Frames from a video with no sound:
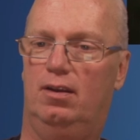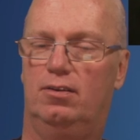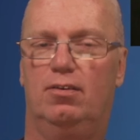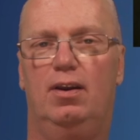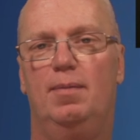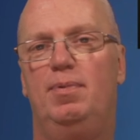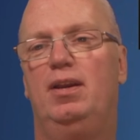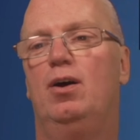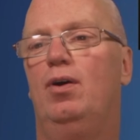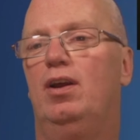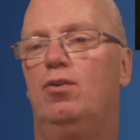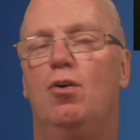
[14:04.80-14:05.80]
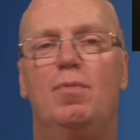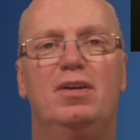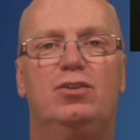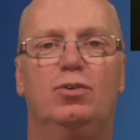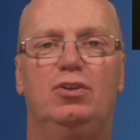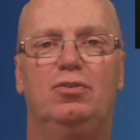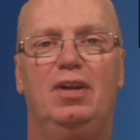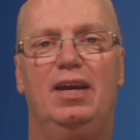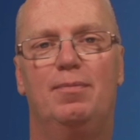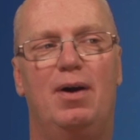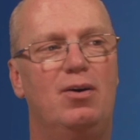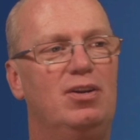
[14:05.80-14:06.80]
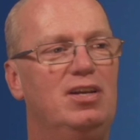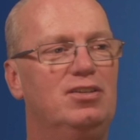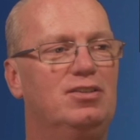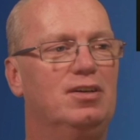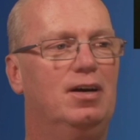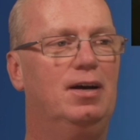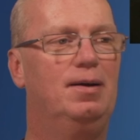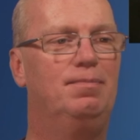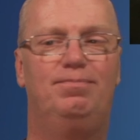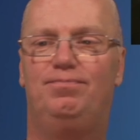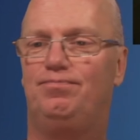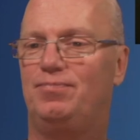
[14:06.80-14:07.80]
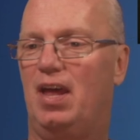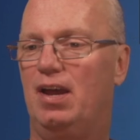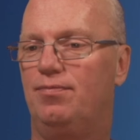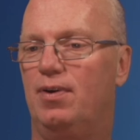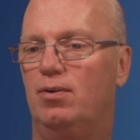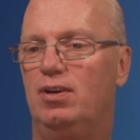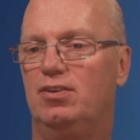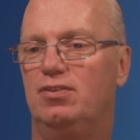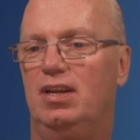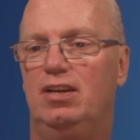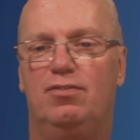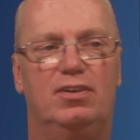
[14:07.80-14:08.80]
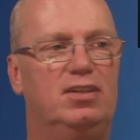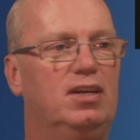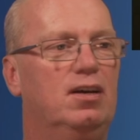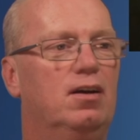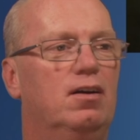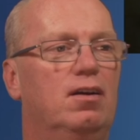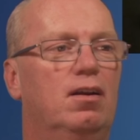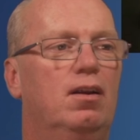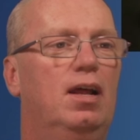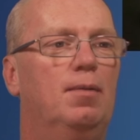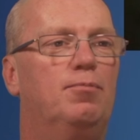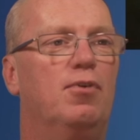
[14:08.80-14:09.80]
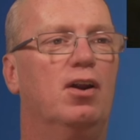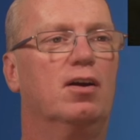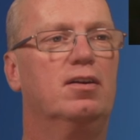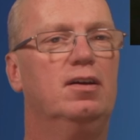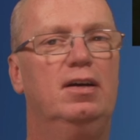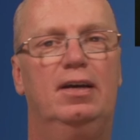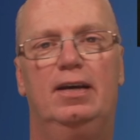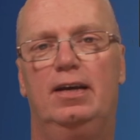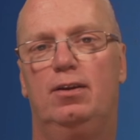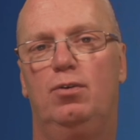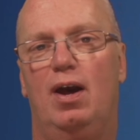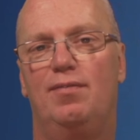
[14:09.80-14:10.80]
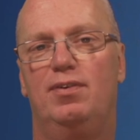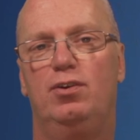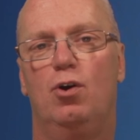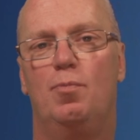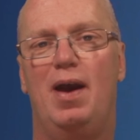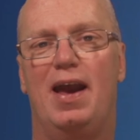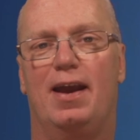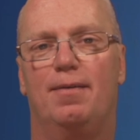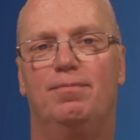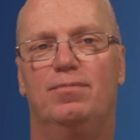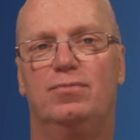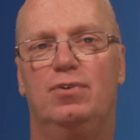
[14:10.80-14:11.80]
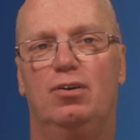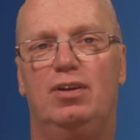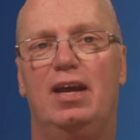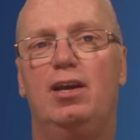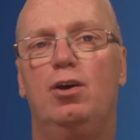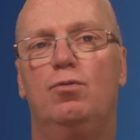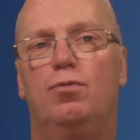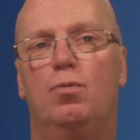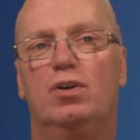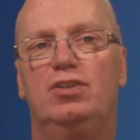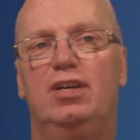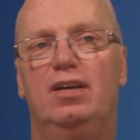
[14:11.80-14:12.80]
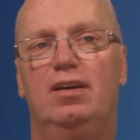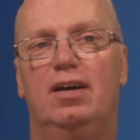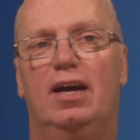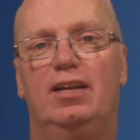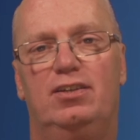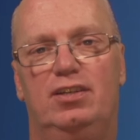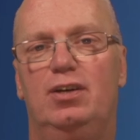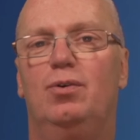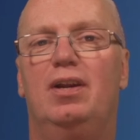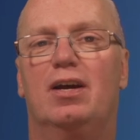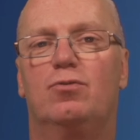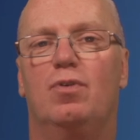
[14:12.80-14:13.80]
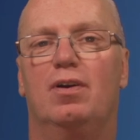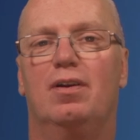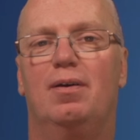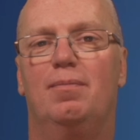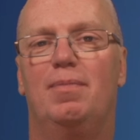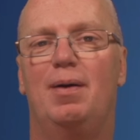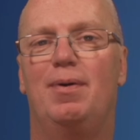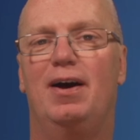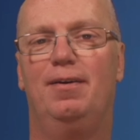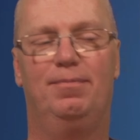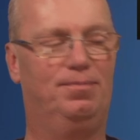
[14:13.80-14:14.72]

So let me know in the comments what you think about this. I found this an interesting little product to have in your bag. So thank you for watching and see you in the next one. Bye bye.